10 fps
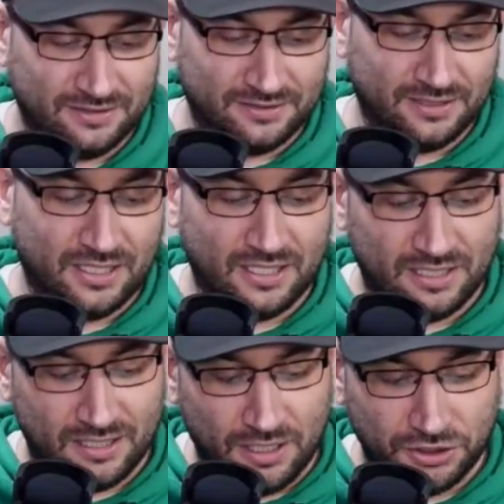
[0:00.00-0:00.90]

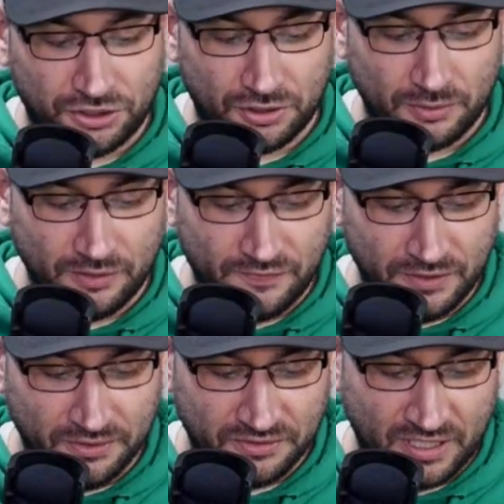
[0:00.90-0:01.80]
Usher
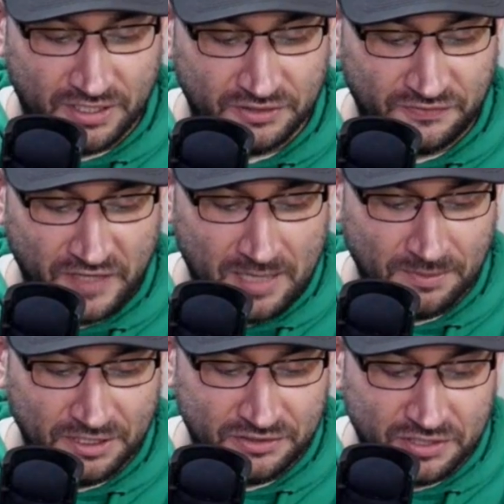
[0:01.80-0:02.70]
reveals that his
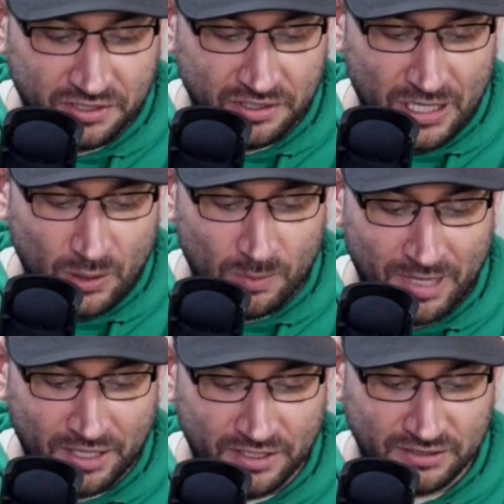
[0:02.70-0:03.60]
family didn't know
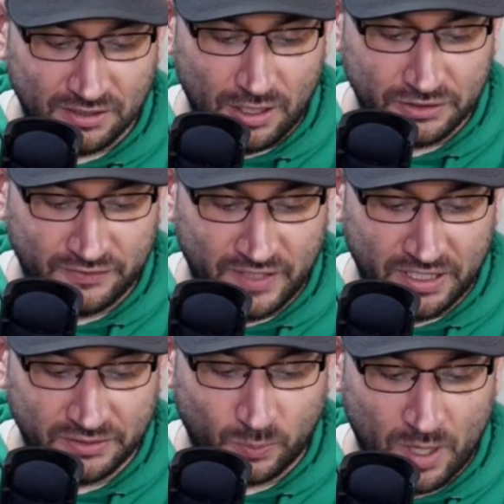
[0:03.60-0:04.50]
about his Las
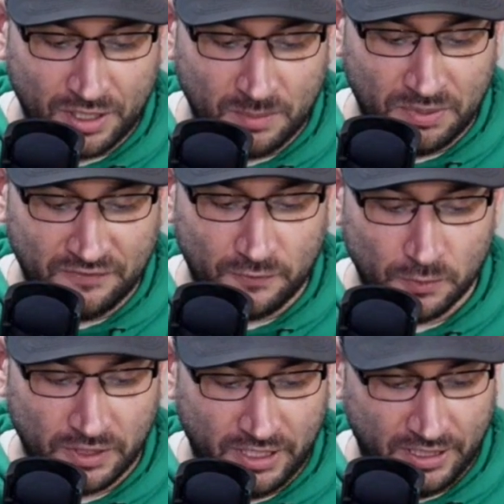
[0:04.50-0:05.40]
Vegas wedding
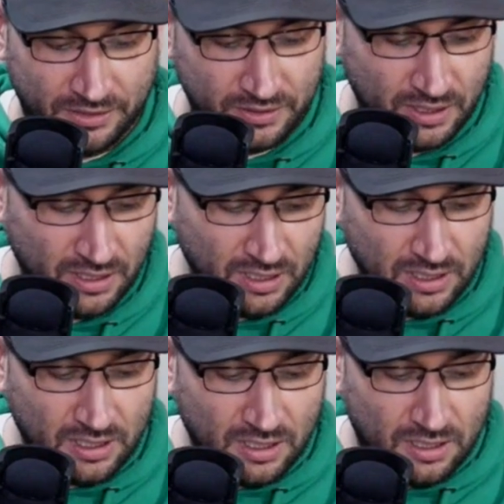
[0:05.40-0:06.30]
beforehand.
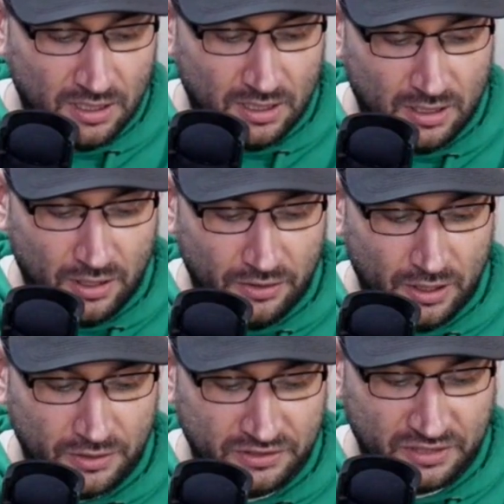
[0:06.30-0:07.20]

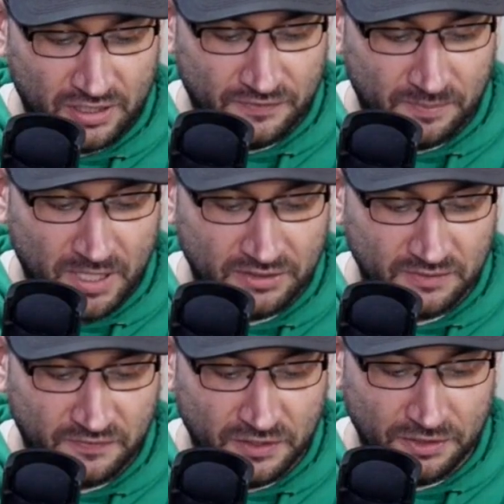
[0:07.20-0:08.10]
Although he said if it makes
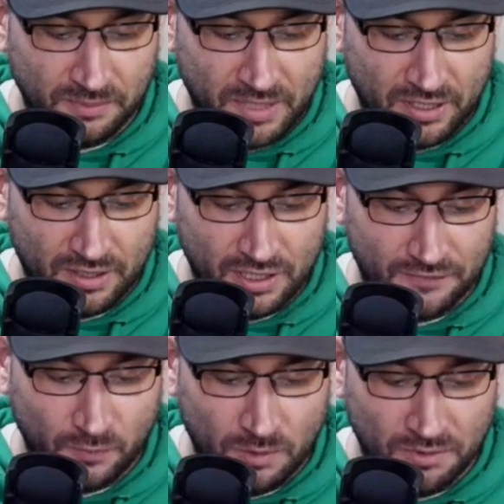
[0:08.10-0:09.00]
him feel any better,
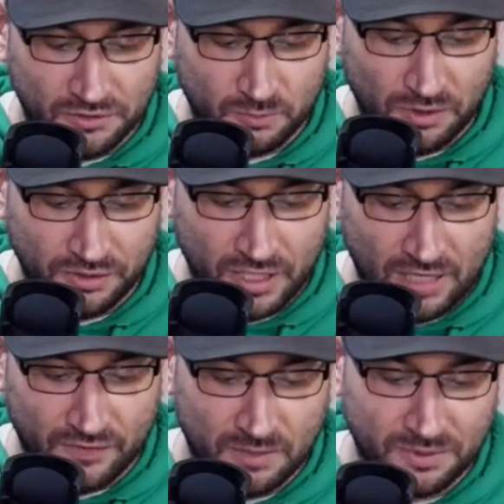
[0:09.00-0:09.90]
if a woman is willing to
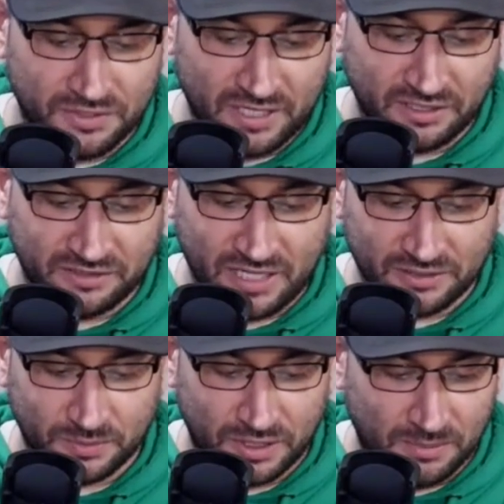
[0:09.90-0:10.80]
have unprotected
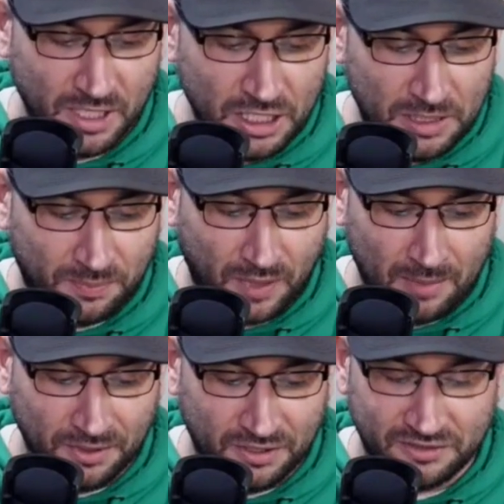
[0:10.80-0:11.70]
sex with him, he
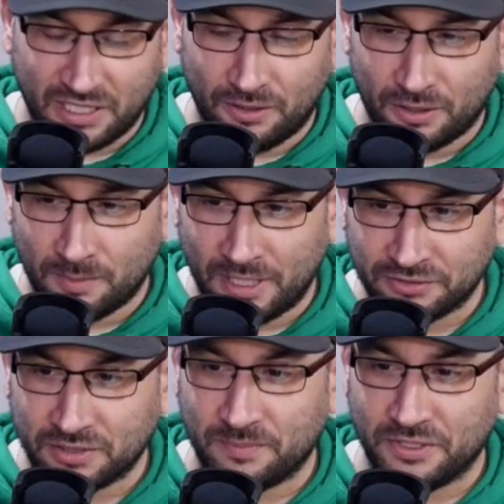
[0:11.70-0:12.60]
probably didn't tell her about
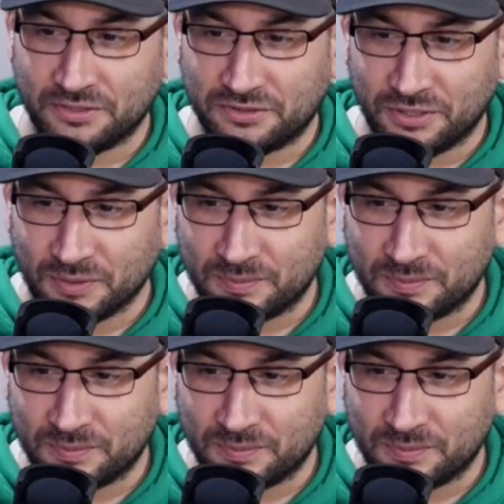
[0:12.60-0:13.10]
some things too.